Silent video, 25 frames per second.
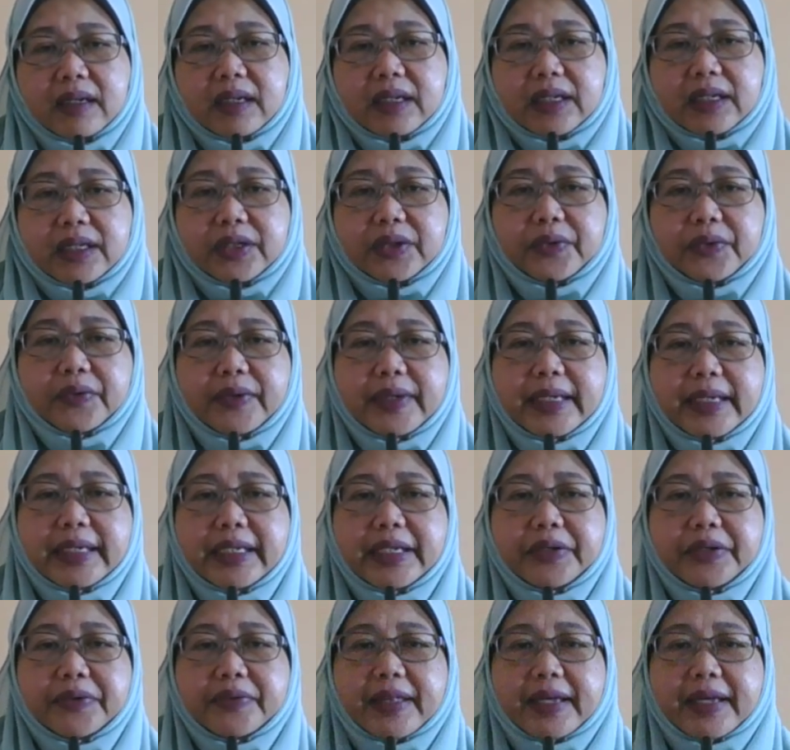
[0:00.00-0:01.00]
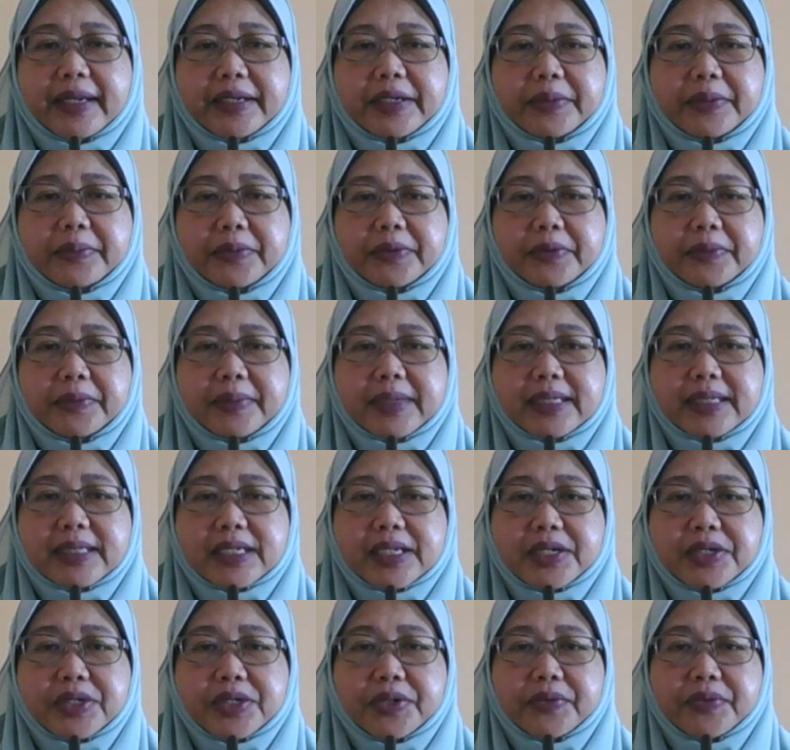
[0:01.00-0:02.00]
The Queen knew that the moment
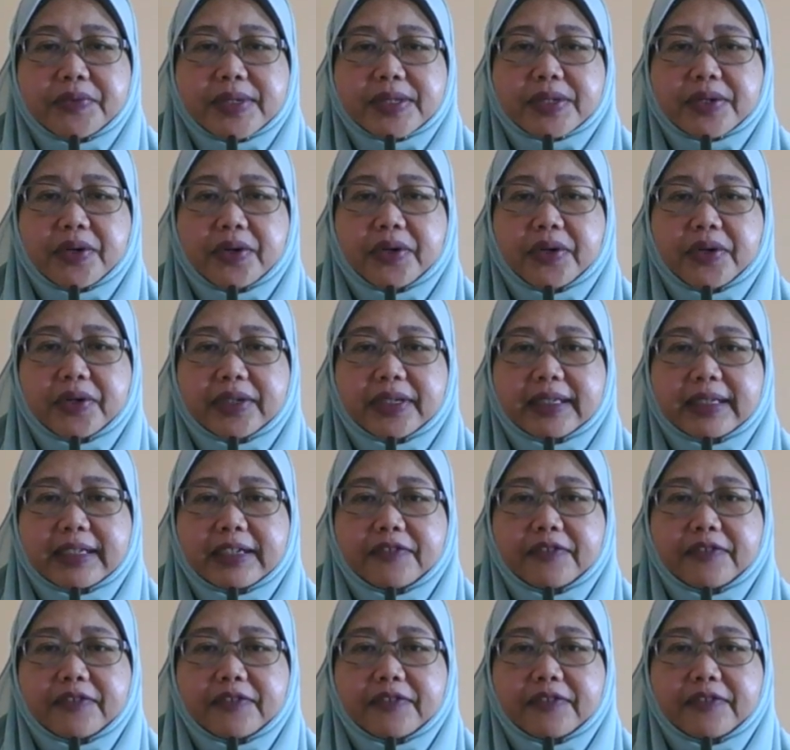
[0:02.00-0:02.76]
she was gone,